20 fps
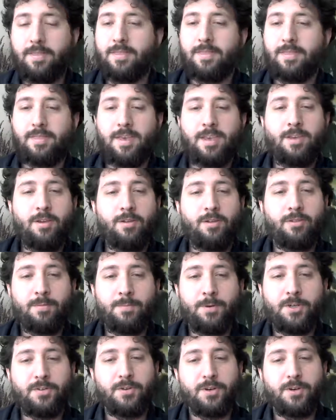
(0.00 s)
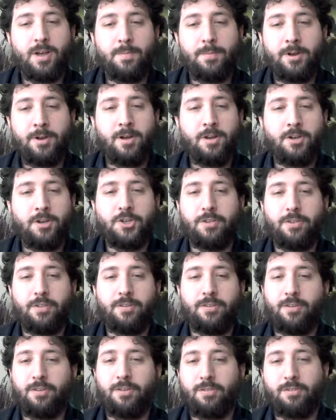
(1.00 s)
thank you so much for coming on, Joe.
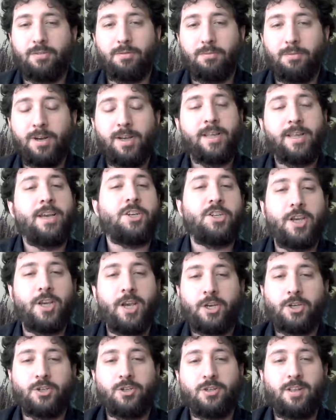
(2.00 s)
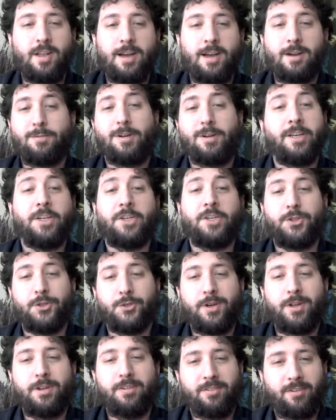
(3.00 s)
This is really educational. I really
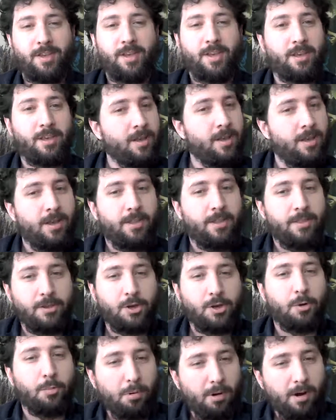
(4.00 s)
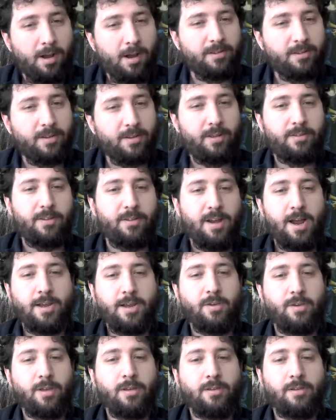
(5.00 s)
enjoyed seeing your process and how
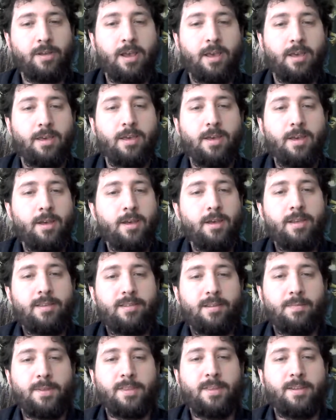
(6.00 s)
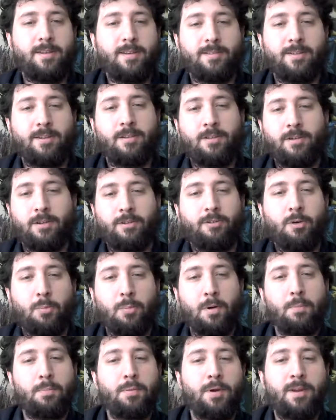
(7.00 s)
you can take something that doesn't look
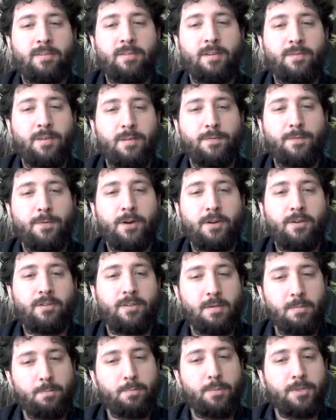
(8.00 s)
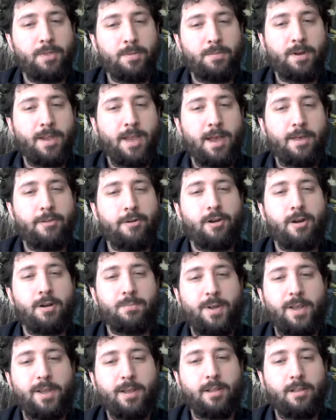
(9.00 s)
super impressive at first and put them together
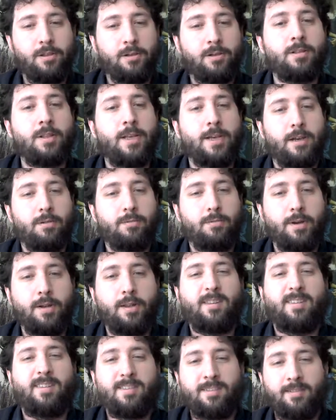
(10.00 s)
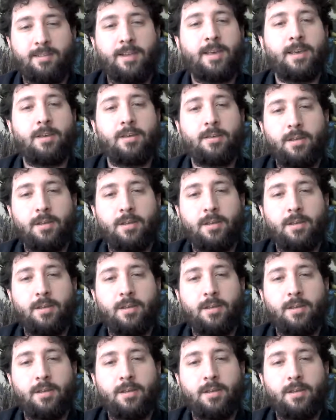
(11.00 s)
and make it look like a really slick,